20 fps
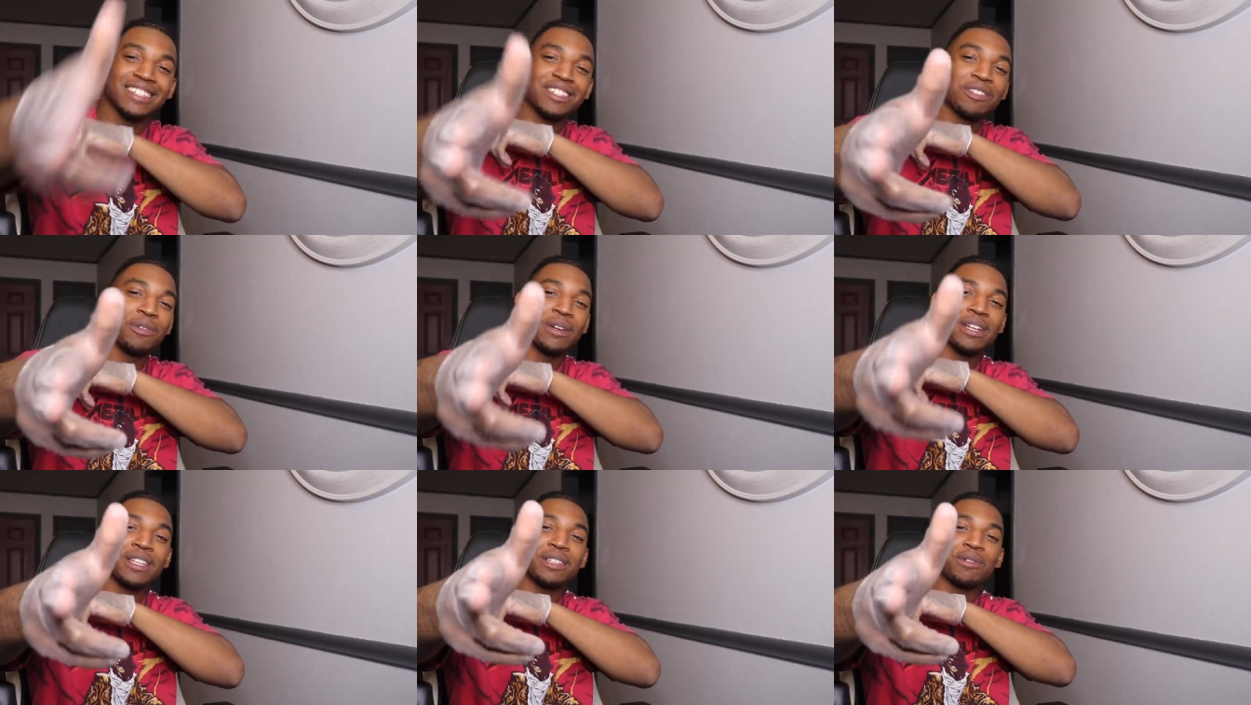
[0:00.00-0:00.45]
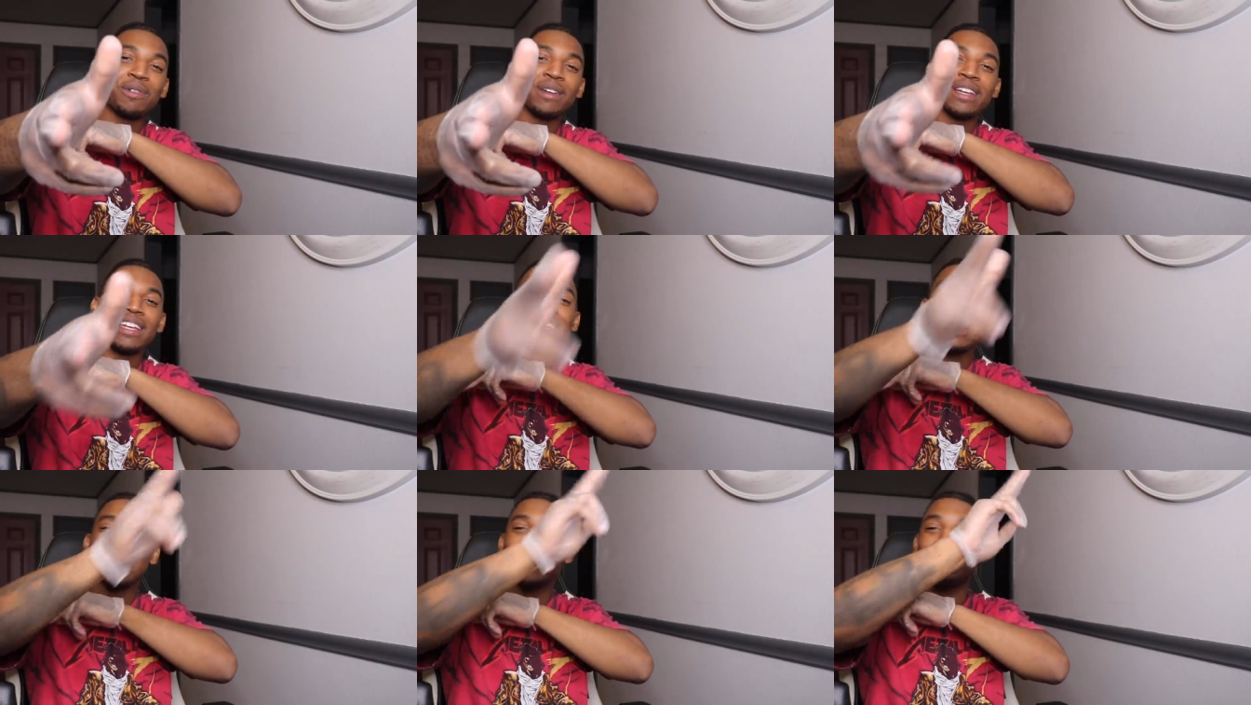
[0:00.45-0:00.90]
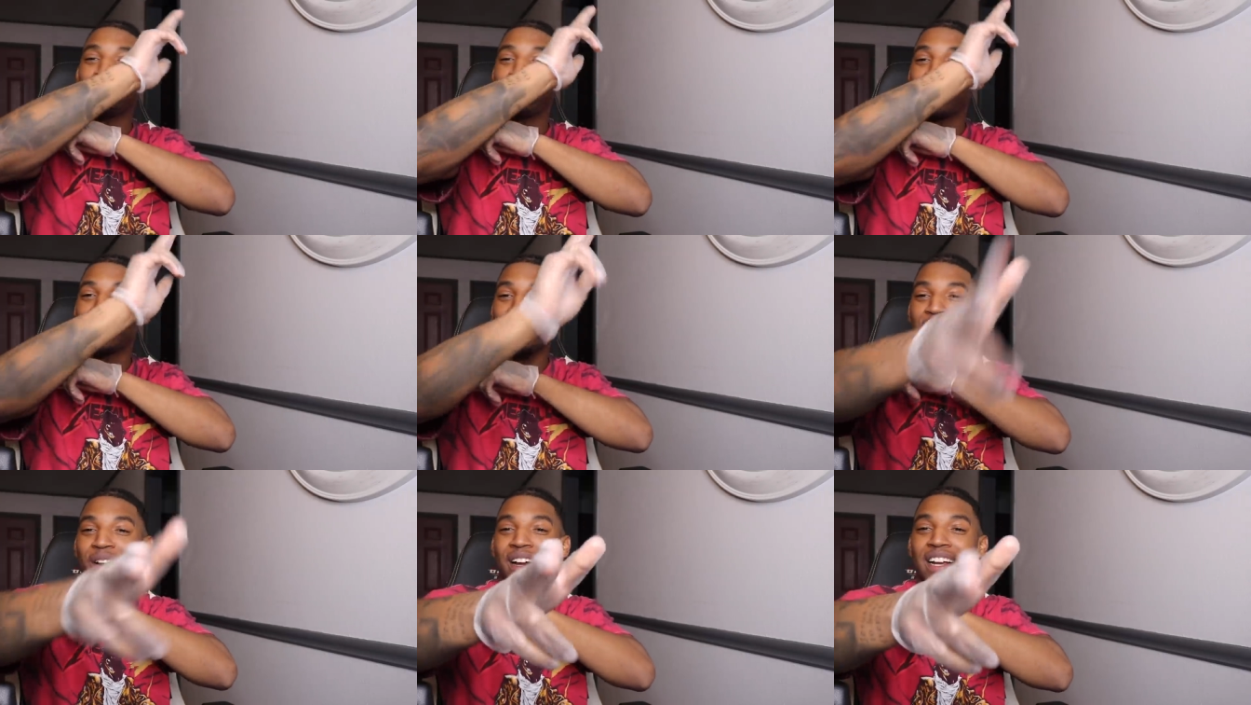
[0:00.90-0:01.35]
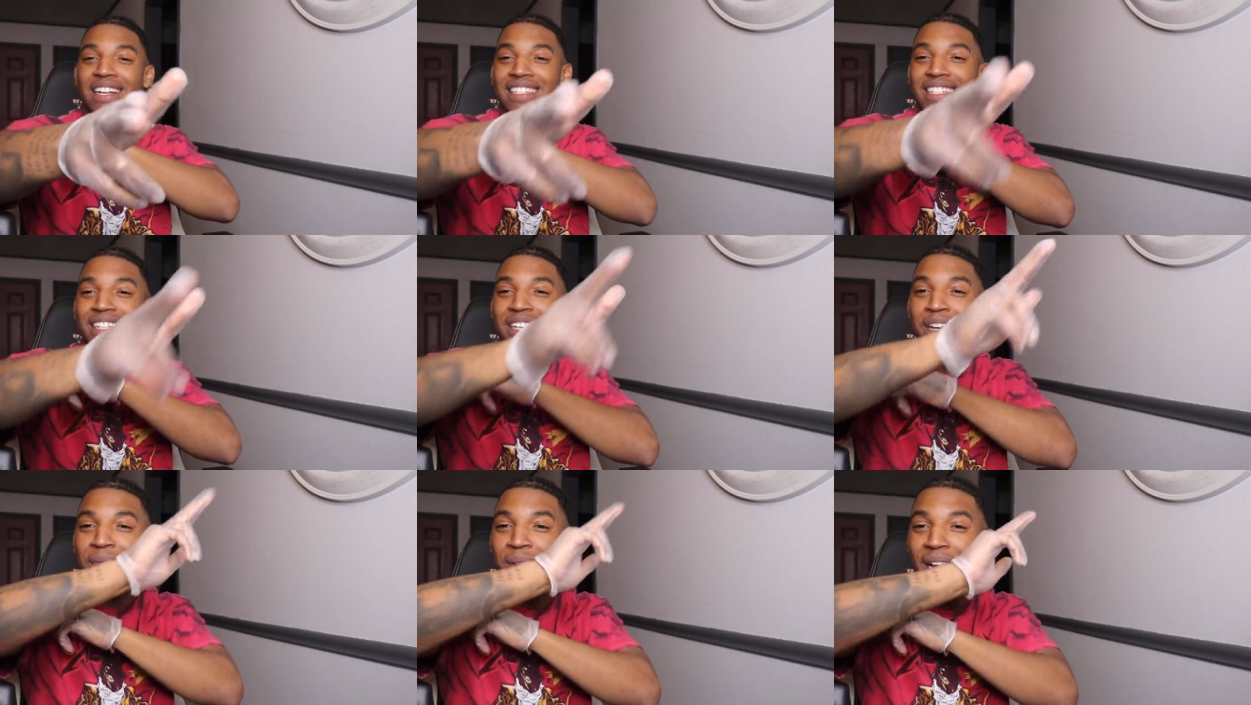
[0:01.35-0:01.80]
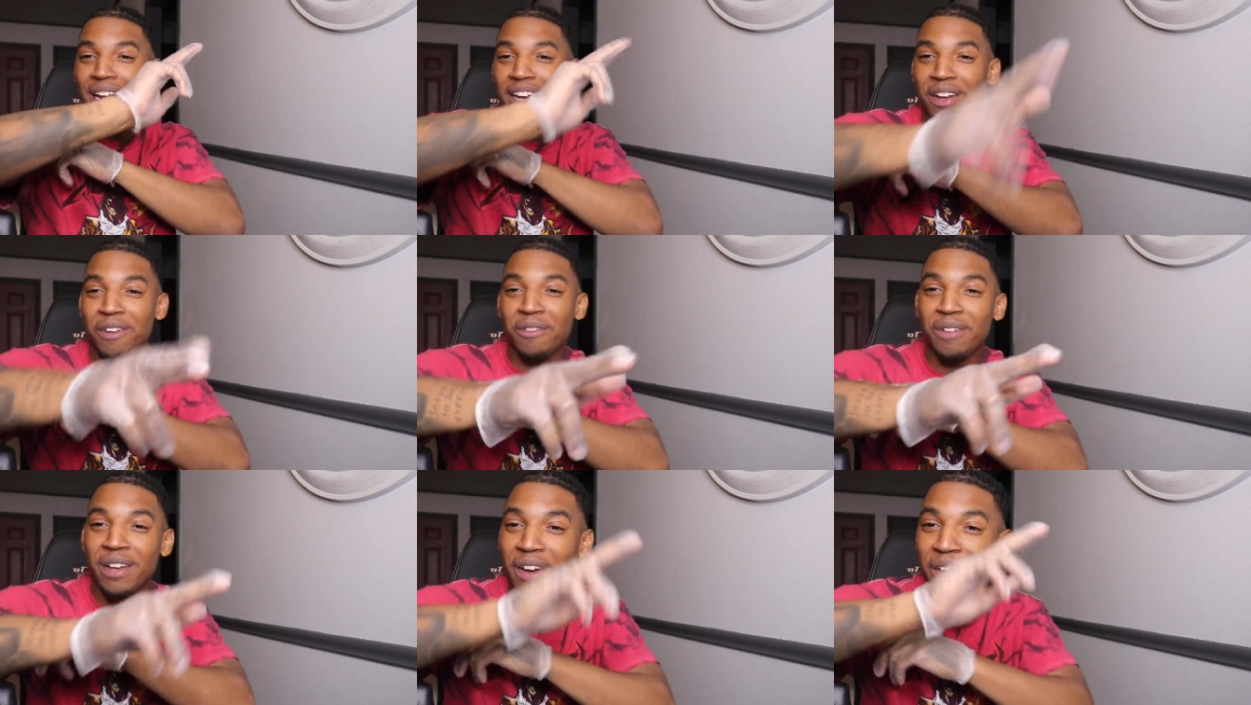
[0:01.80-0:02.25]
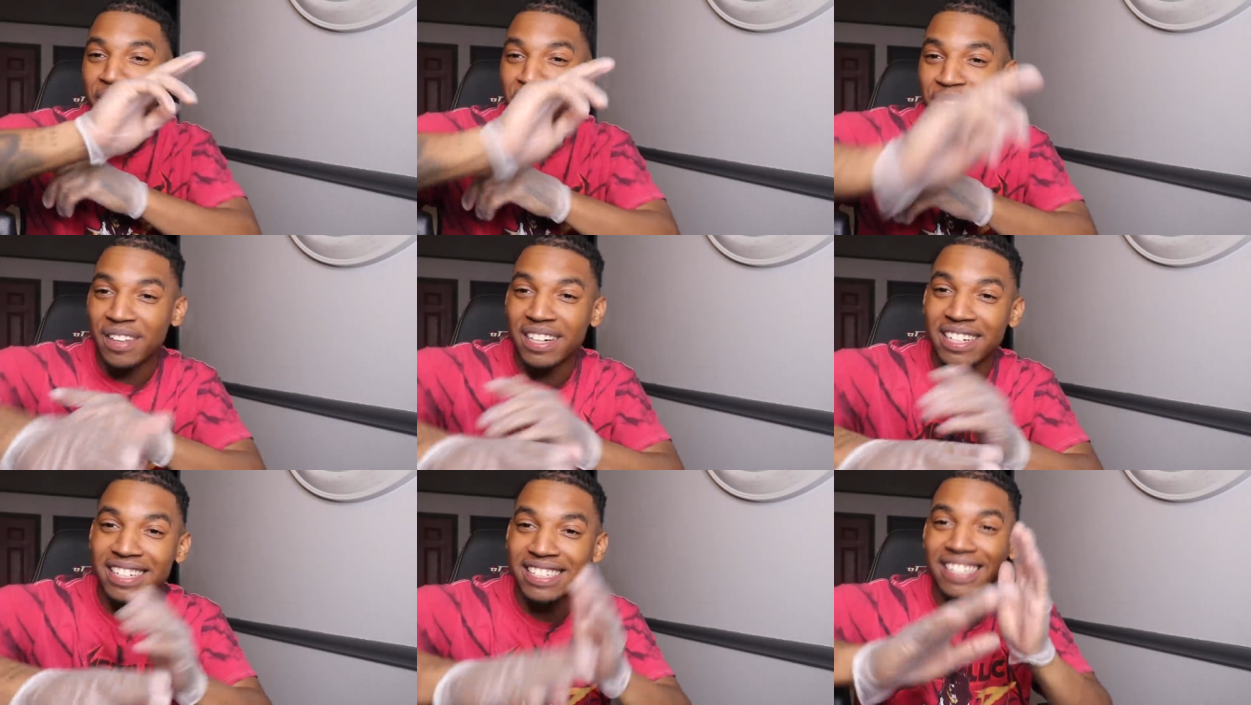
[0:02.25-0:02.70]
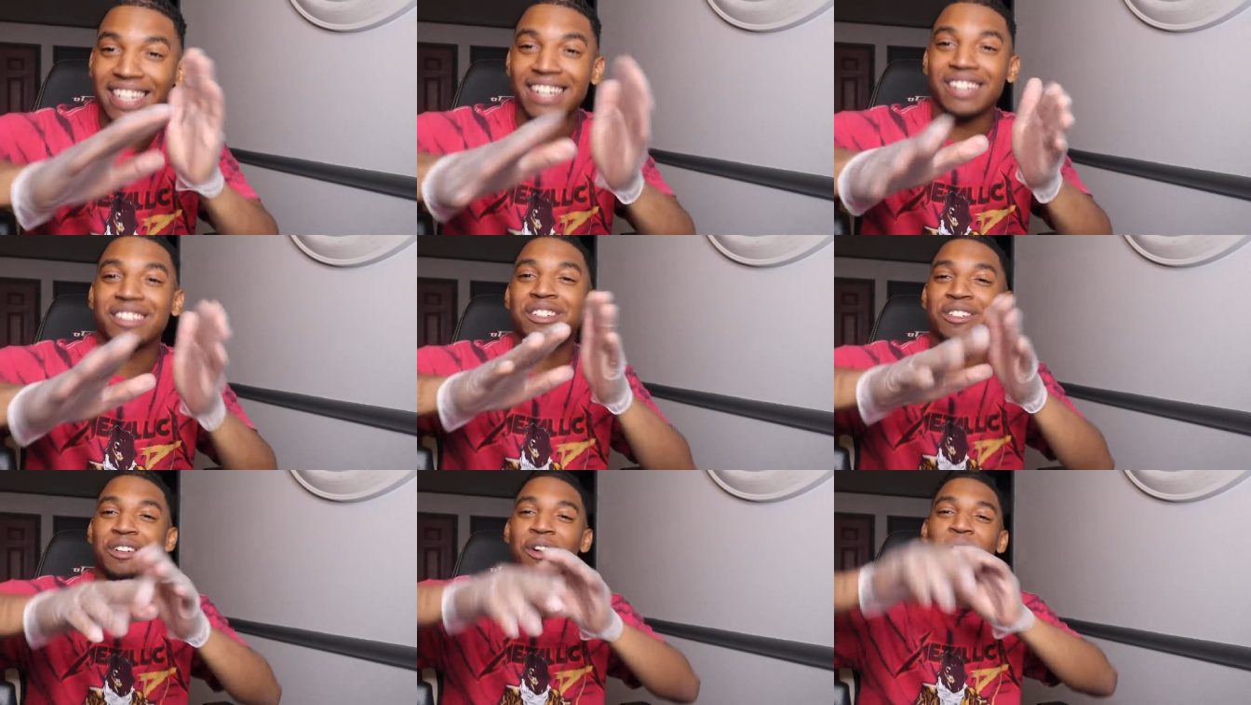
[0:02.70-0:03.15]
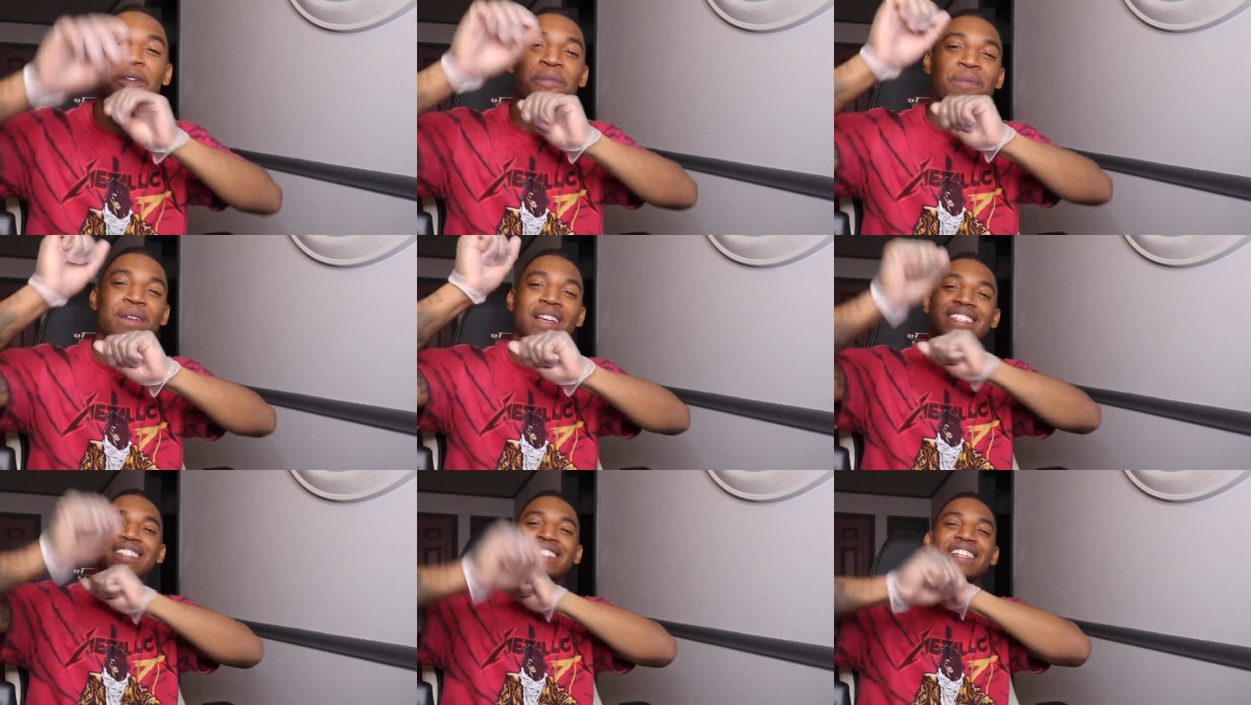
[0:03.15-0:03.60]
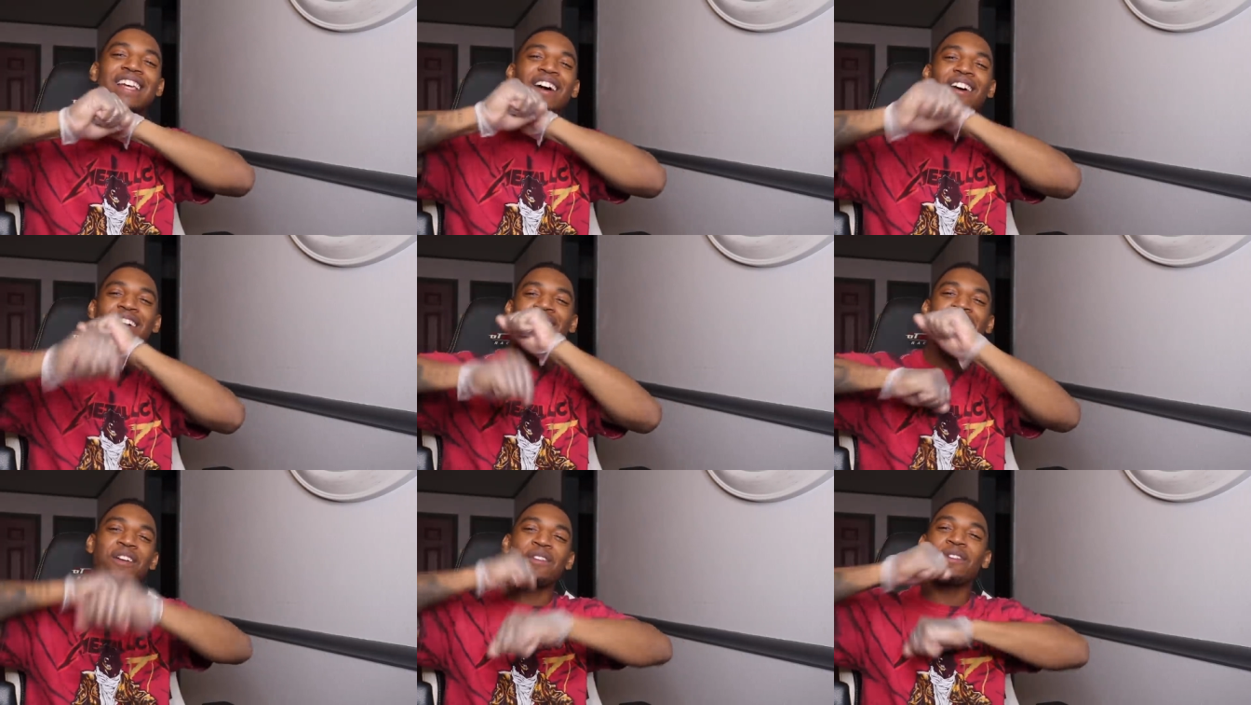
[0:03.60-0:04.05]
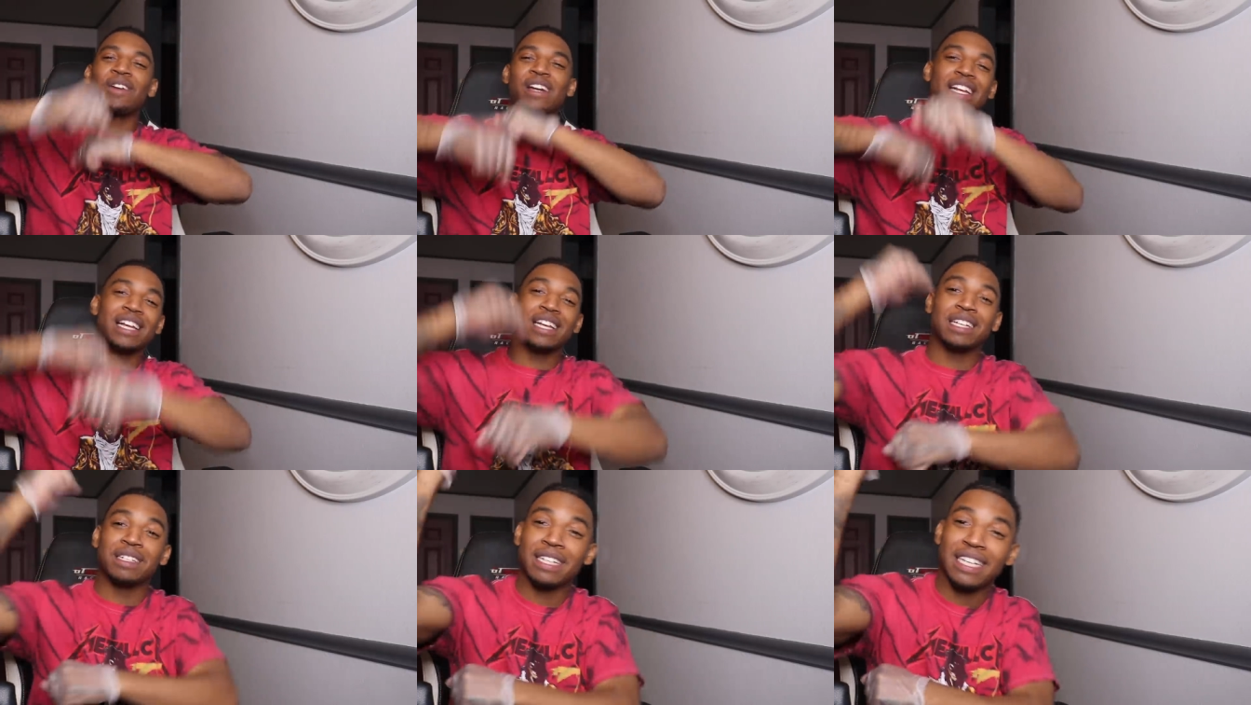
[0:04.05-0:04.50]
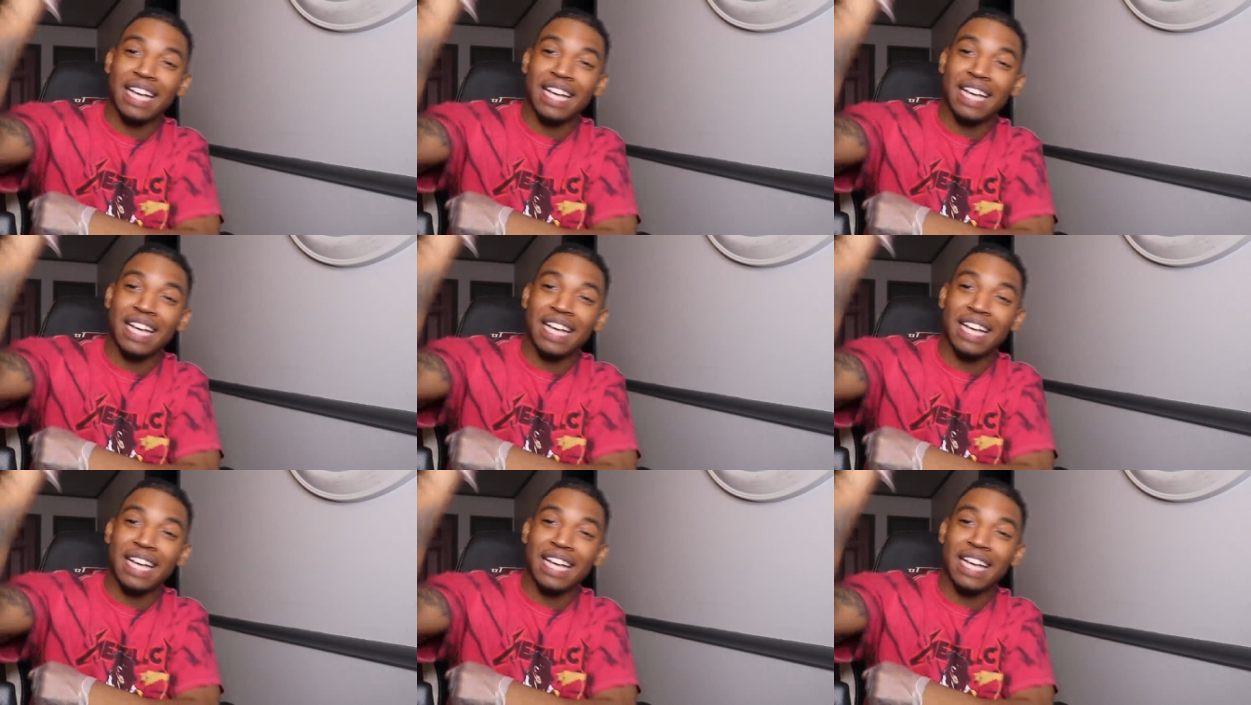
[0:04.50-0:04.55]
2020 has been a crazy year, but I know we gonna finish it out strong, man. So y'all already know what it is.